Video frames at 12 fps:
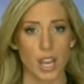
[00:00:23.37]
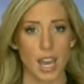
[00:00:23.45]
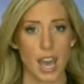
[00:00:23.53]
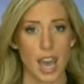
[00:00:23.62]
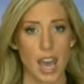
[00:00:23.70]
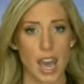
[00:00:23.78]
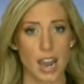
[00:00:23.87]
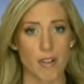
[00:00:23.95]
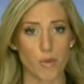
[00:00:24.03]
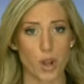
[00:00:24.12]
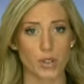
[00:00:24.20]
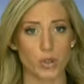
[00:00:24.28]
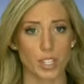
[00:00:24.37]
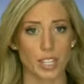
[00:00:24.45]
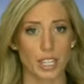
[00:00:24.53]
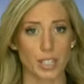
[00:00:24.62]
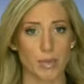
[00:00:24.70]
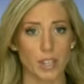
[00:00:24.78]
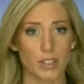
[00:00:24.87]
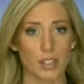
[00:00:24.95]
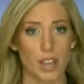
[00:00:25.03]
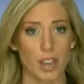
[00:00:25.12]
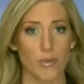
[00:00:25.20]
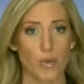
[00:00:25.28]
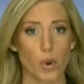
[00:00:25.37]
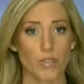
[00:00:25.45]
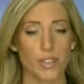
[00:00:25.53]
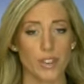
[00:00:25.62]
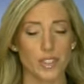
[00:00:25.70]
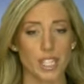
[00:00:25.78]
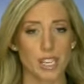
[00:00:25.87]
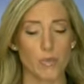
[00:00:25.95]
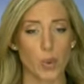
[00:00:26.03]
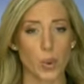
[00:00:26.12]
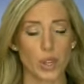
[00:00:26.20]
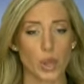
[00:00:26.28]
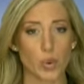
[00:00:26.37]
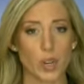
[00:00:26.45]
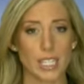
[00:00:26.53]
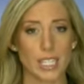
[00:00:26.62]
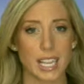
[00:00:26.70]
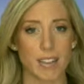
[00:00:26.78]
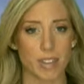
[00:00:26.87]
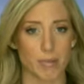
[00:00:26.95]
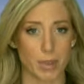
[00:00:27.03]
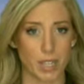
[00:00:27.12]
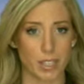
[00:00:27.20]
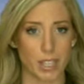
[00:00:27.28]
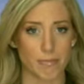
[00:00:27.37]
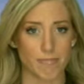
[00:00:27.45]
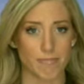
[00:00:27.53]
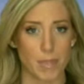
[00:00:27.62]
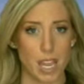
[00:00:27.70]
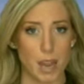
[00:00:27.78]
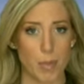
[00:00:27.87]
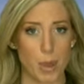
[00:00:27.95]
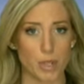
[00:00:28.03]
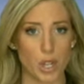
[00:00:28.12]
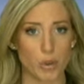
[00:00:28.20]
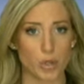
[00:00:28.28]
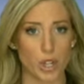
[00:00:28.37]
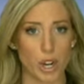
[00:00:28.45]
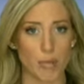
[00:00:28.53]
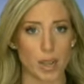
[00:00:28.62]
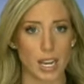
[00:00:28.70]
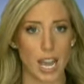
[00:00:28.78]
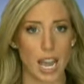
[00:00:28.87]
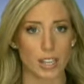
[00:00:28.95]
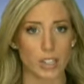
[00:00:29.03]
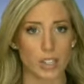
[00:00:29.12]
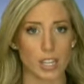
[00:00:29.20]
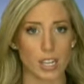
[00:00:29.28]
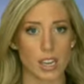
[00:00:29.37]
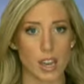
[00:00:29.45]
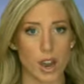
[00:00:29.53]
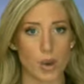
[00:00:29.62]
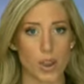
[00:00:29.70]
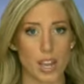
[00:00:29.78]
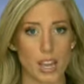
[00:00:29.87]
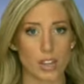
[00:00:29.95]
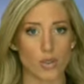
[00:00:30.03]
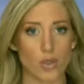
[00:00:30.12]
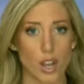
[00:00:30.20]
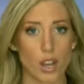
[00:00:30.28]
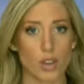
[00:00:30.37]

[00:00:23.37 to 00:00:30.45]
ahead of Wall Street's estimate for $15.37 billion. PepsiCo Chairman and CEO Indra